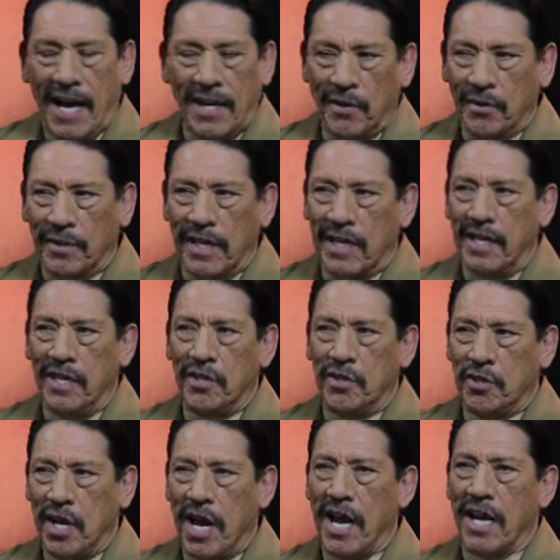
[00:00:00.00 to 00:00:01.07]
I don't think
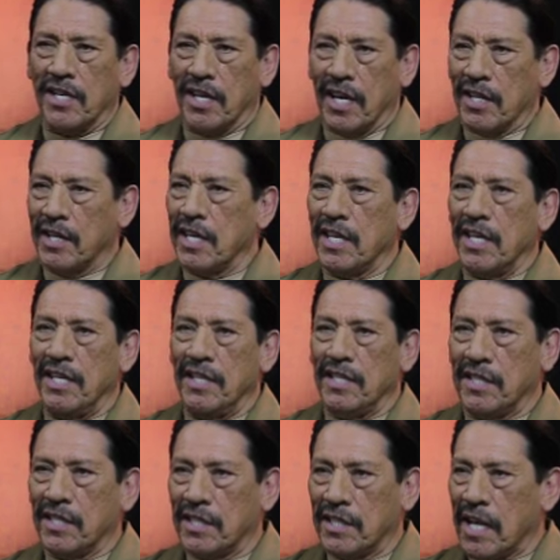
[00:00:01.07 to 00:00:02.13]
he's changed. I think
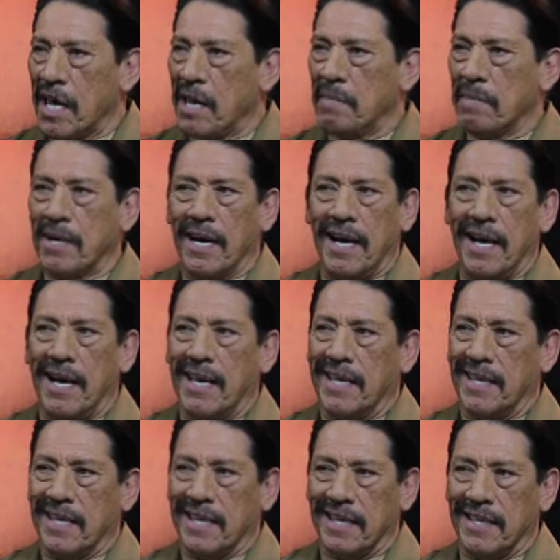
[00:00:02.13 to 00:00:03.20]
he's the same
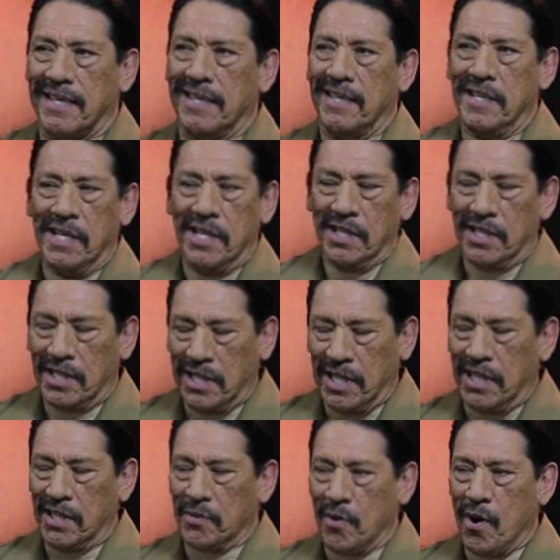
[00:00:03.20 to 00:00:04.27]
guy that
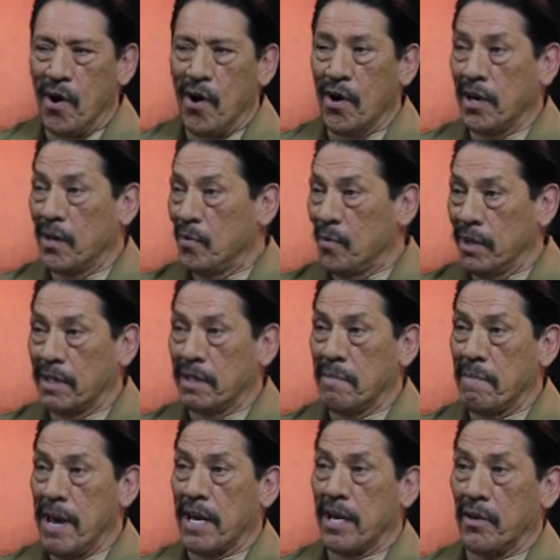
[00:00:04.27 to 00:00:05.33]
sees wrong and wants
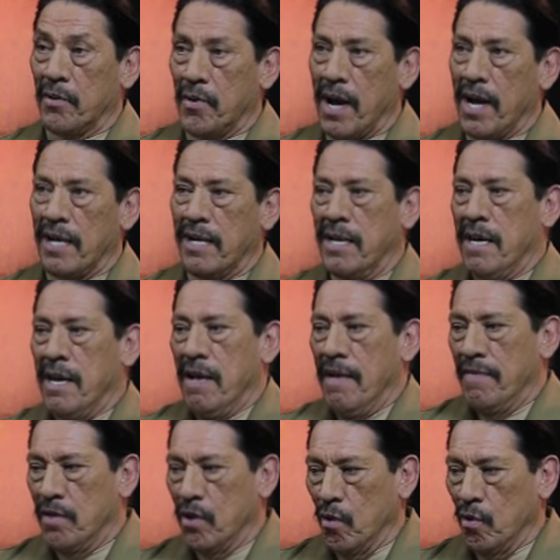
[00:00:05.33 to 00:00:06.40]
to make it right.
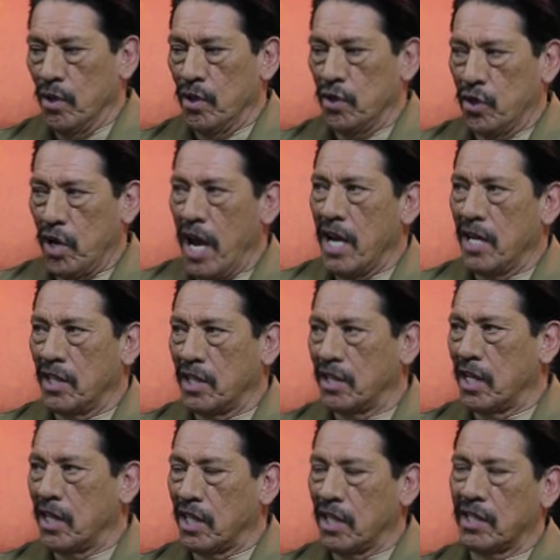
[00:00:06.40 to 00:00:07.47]
The only change
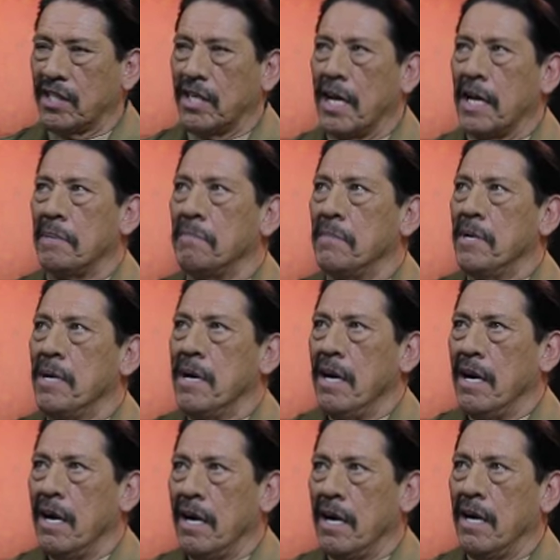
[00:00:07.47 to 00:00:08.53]
is that this time
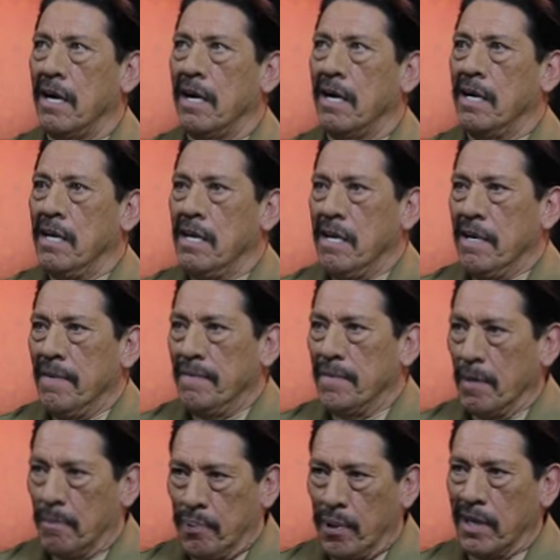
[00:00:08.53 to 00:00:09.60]

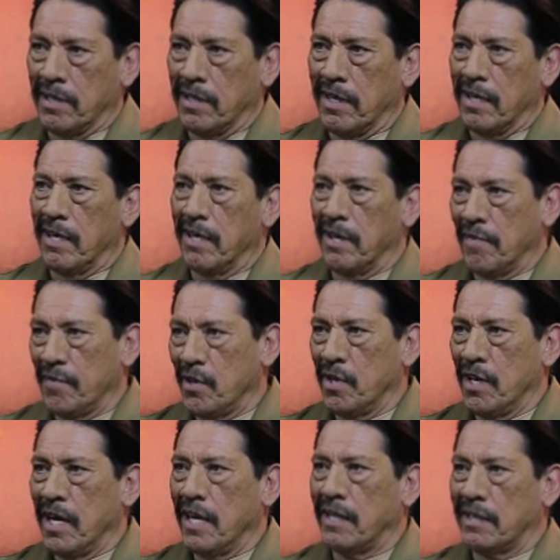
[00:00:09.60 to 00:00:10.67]
the president of the
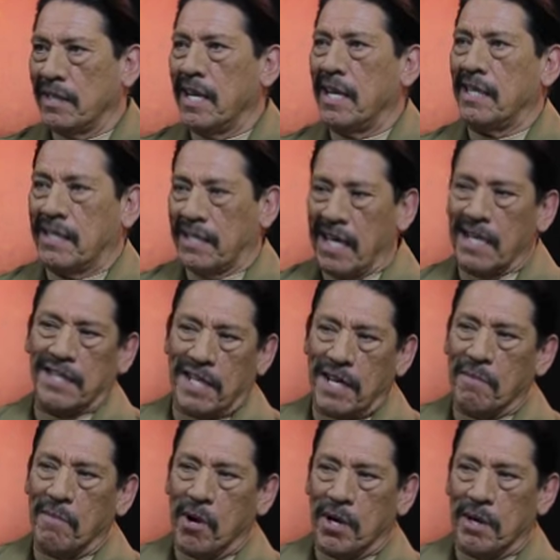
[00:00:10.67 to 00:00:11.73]
United States sends
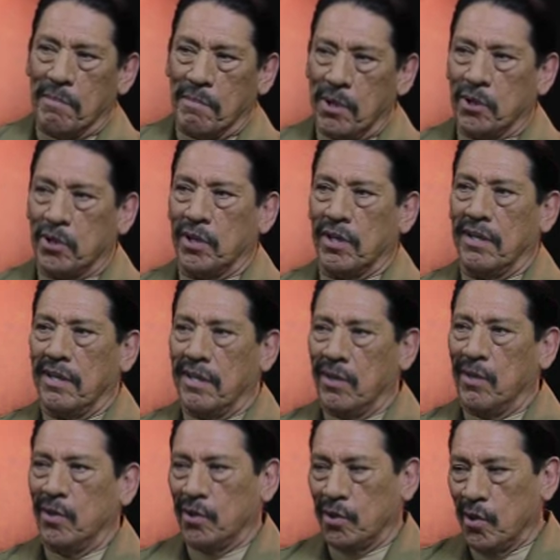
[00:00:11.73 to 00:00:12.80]
him on a mission,
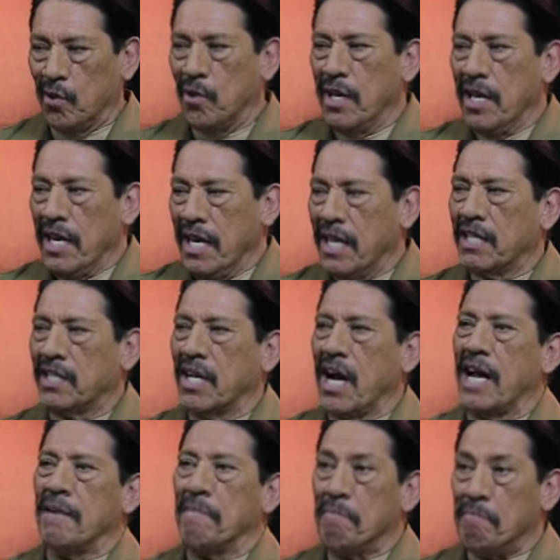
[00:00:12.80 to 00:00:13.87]
you know, so it's
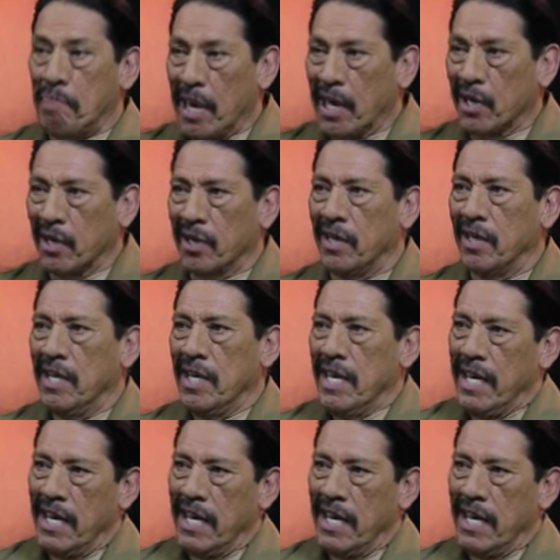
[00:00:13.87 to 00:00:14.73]
gotten bigger.